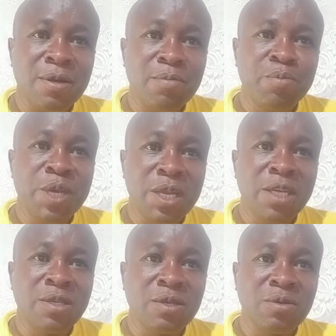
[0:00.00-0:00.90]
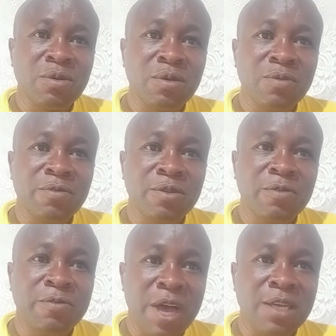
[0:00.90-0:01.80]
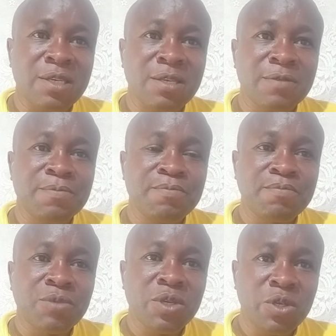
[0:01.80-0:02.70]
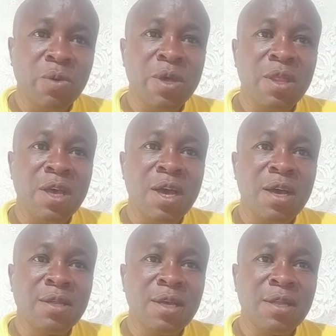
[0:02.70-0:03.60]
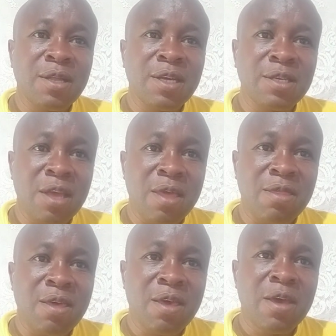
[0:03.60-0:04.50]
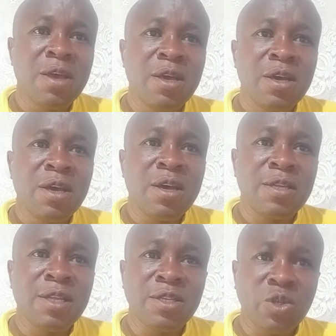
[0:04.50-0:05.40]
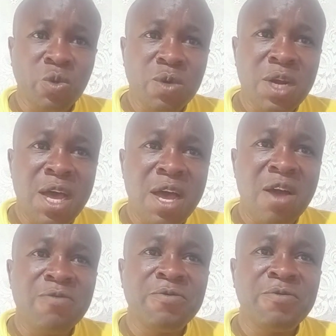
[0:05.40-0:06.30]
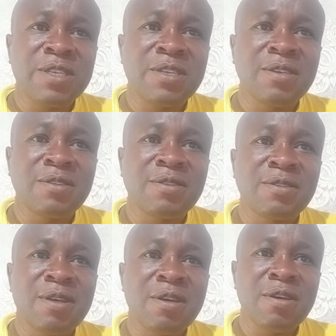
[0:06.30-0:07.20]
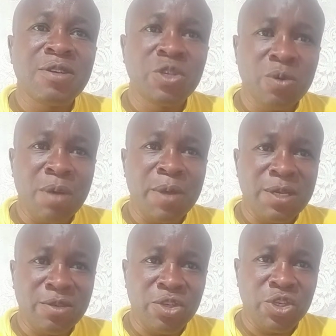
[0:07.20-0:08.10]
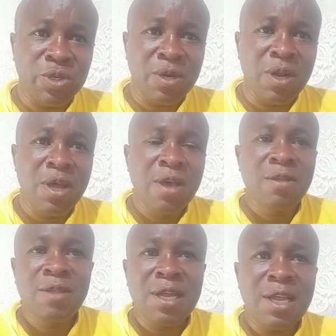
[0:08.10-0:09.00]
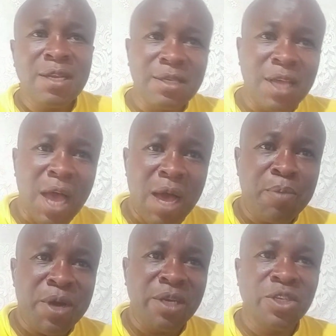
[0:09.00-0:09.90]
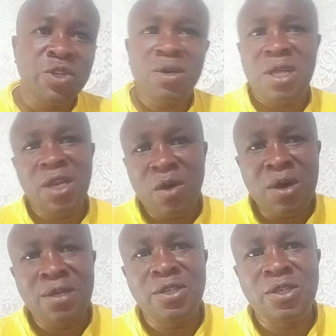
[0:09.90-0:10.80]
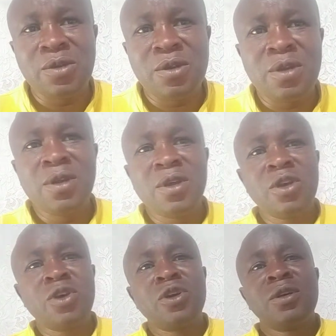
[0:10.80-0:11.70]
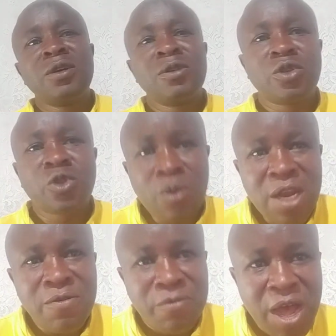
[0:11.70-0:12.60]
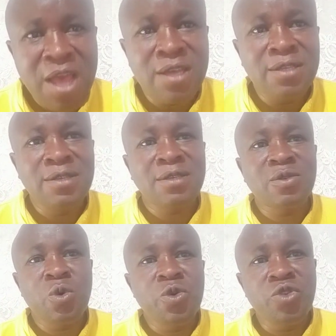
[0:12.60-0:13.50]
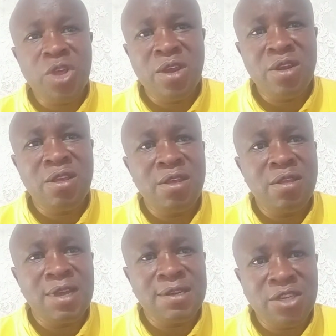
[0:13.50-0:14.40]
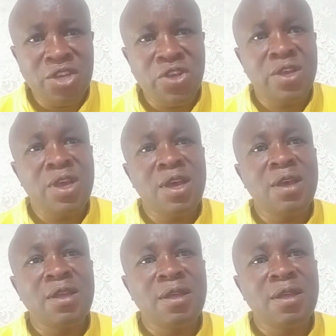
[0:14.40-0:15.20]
beginning to fight, showing their teeth. The Suna versus Sugar Belt region. That is the upper region and the lower region. Suna defines Uriri, Nyatike,